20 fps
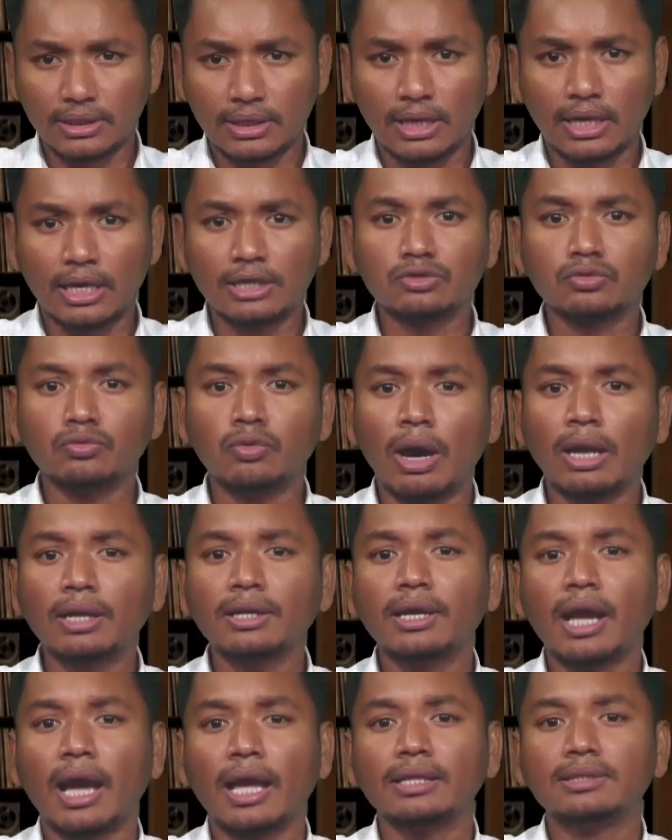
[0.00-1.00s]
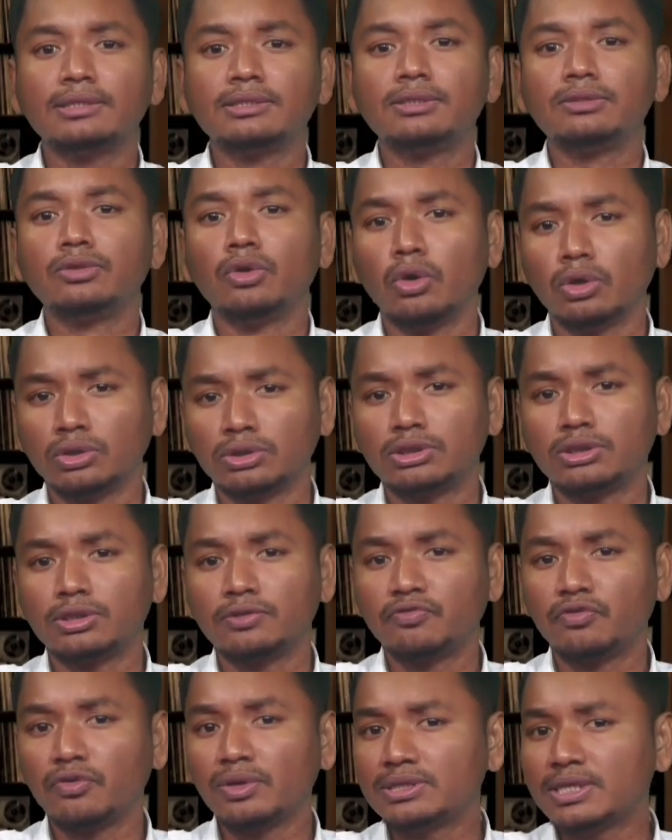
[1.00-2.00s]
As one guide notes,
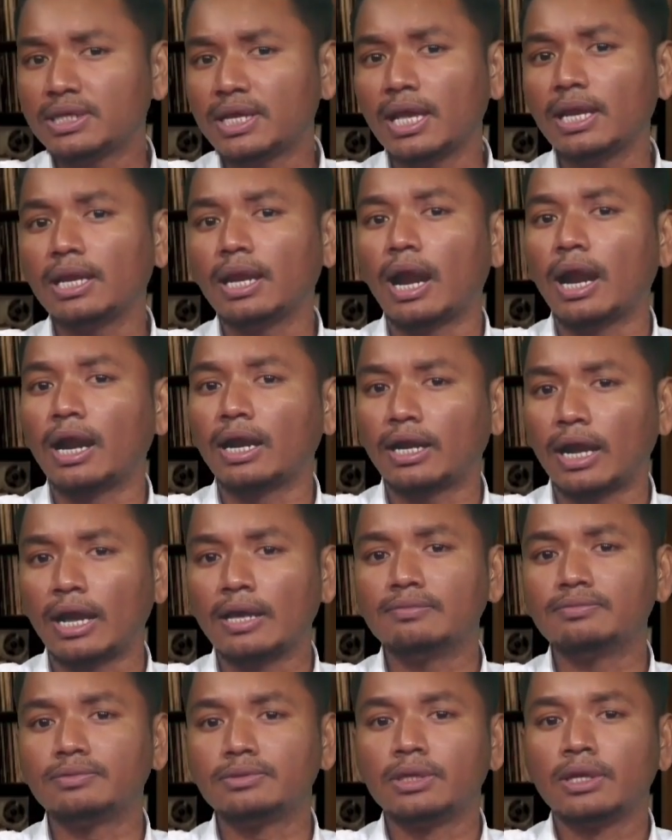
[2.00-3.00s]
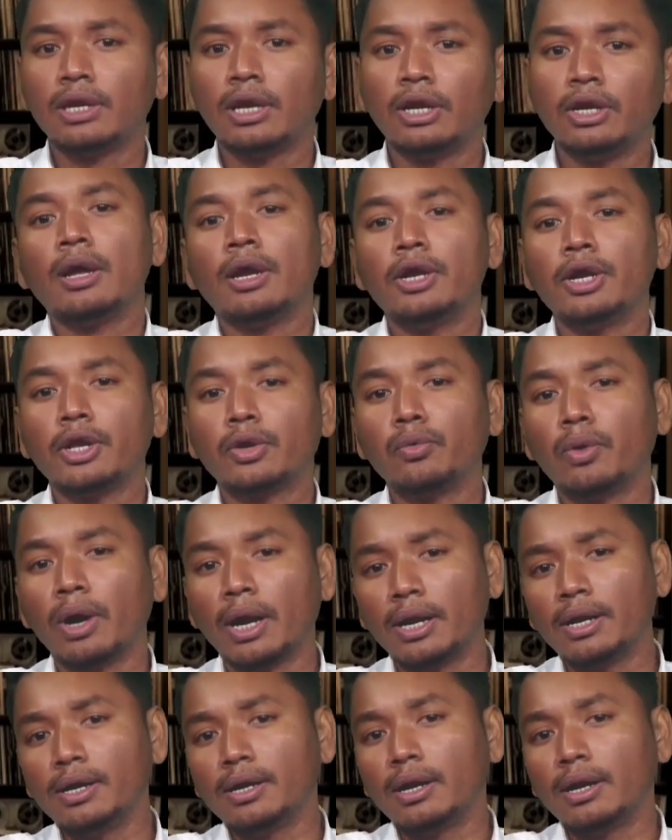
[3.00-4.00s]
physical archives require